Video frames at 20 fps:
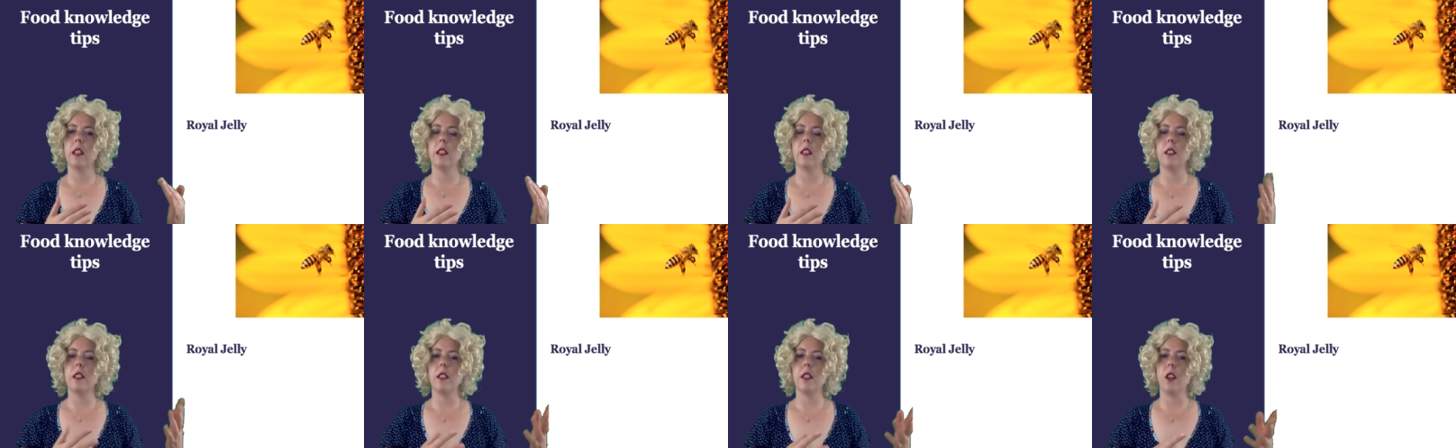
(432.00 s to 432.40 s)

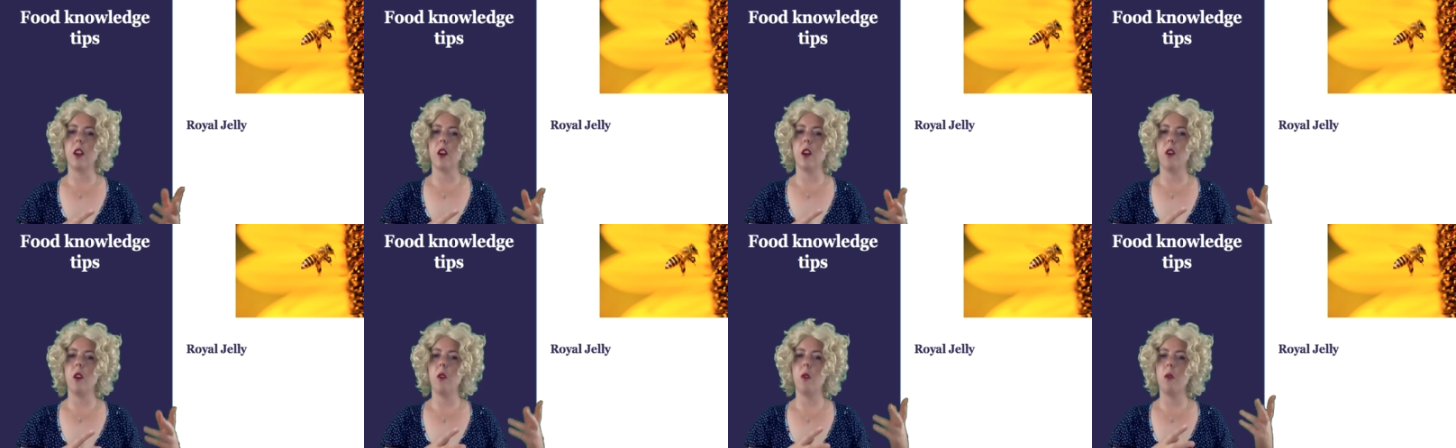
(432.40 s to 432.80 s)

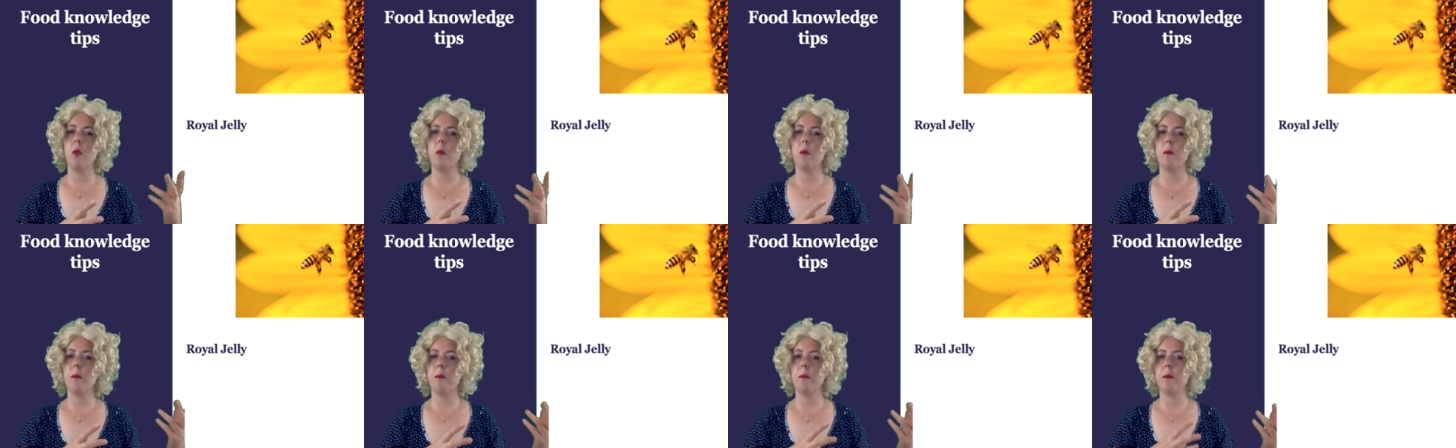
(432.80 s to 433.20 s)

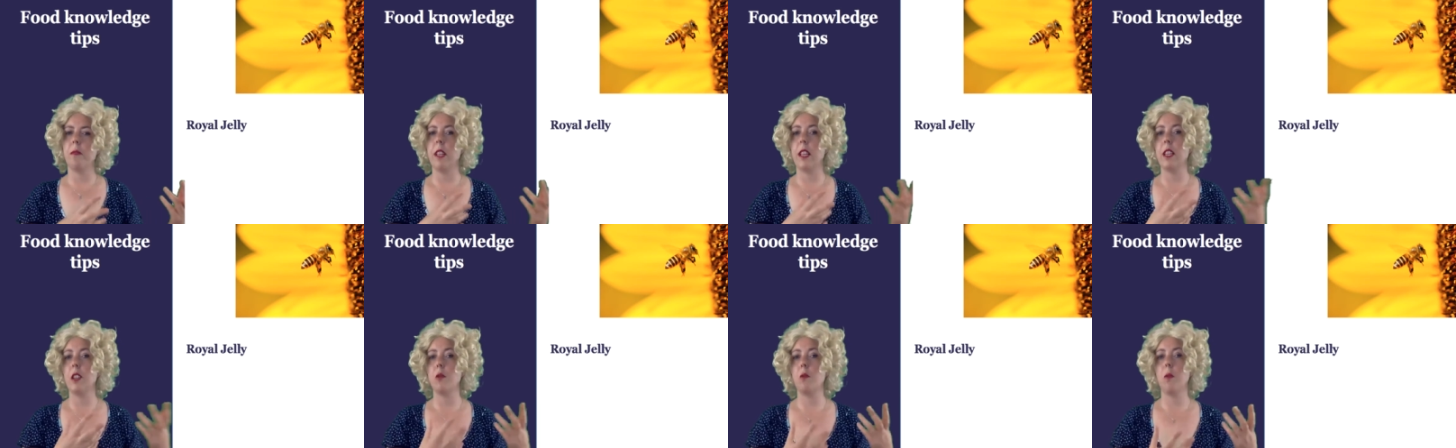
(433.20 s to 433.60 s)
So
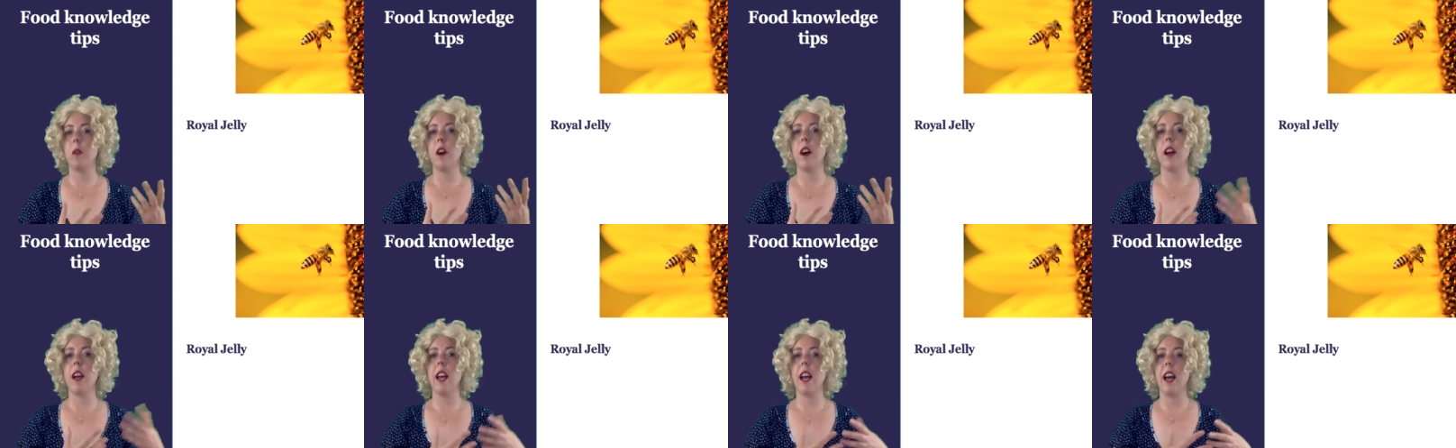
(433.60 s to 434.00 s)
that is
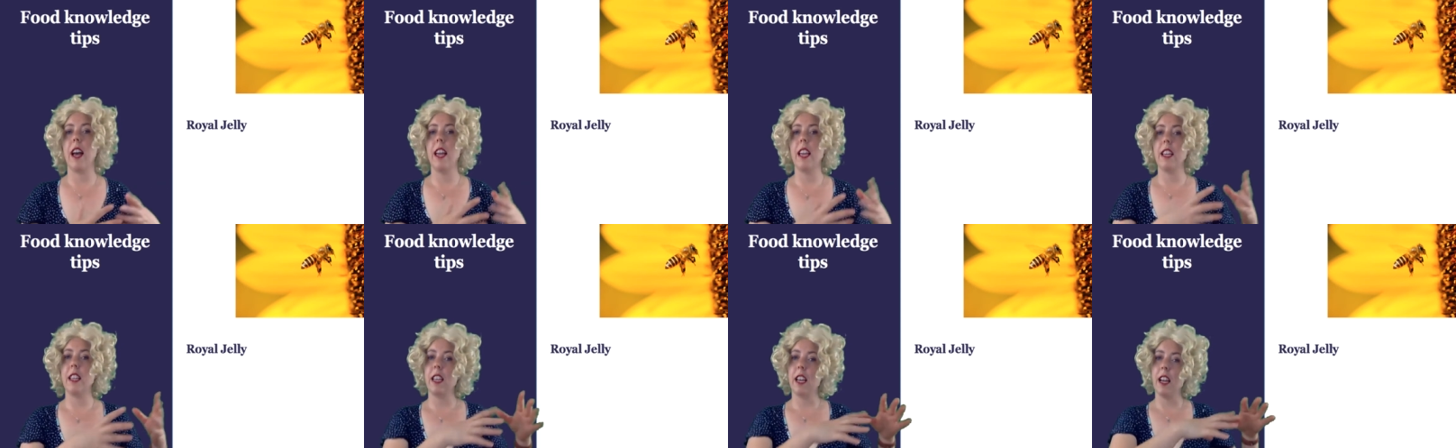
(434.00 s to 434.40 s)
why
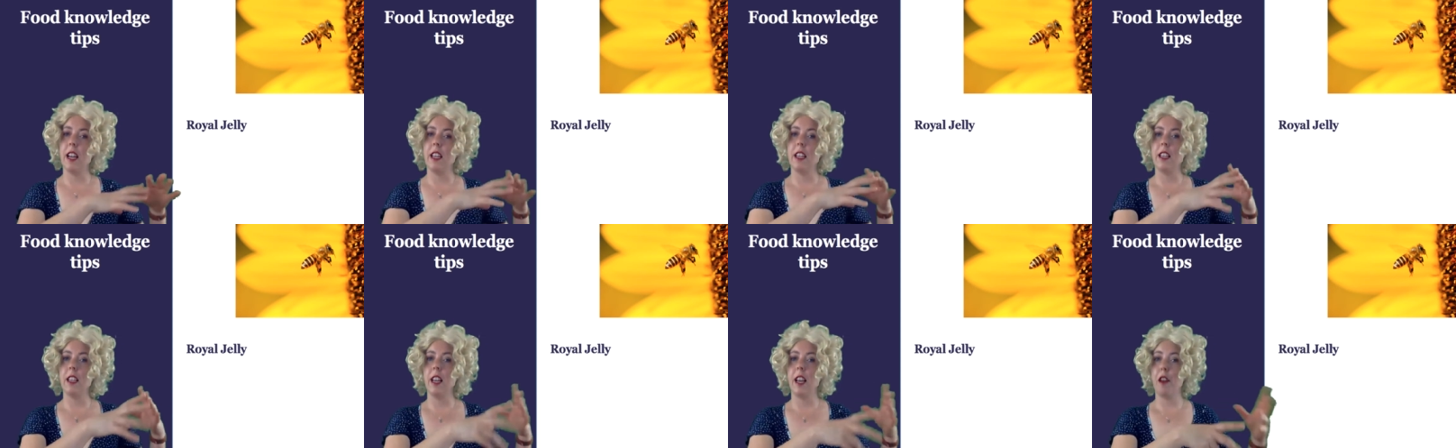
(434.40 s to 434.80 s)

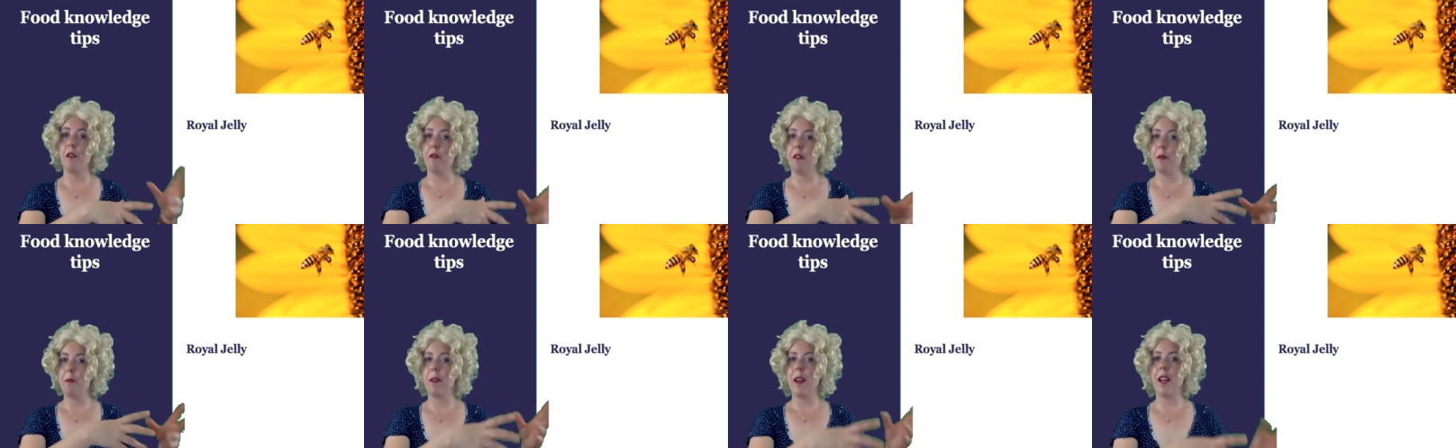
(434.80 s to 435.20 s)
I
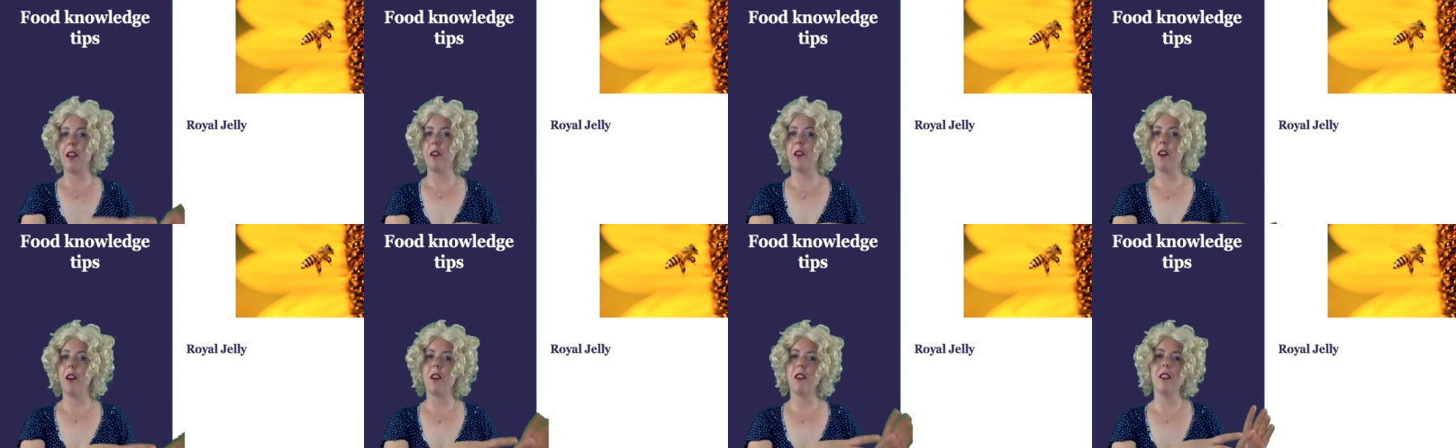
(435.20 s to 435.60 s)
have in my
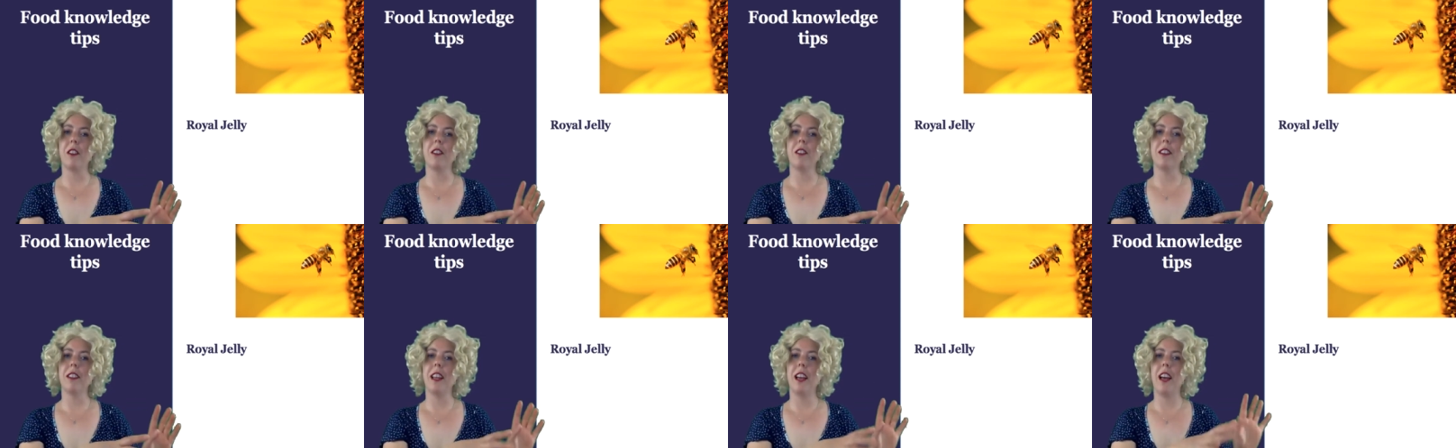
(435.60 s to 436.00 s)
garden,